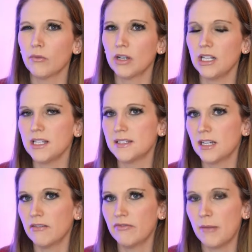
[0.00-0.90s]
released
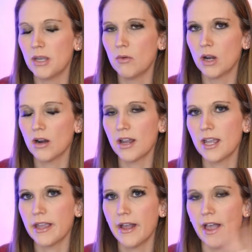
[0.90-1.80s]
in
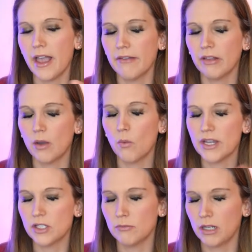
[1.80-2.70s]
February. Yeah, I have like
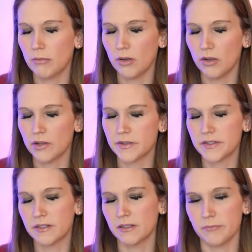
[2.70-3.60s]
way too many
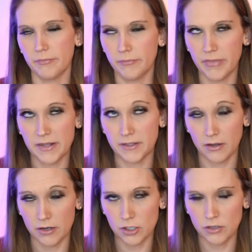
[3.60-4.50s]
books. That's
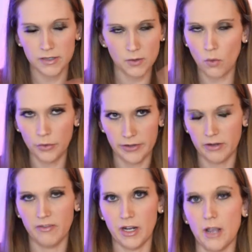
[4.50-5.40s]
another issue. That's a whole
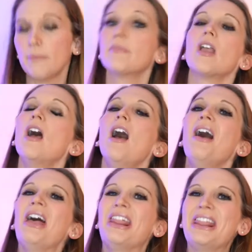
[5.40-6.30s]
nother video.
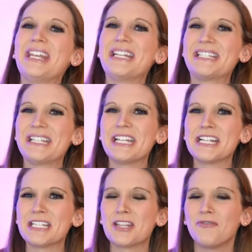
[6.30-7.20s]
This
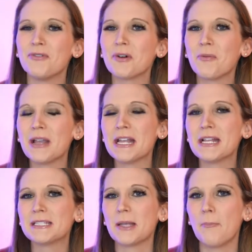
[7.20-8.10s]
is The Four
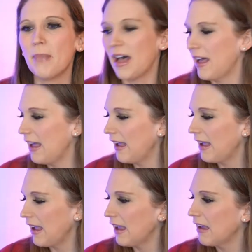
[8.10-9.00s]
Winds
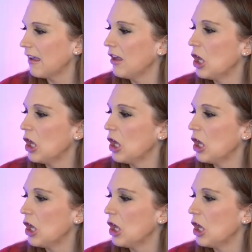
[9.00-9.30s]
by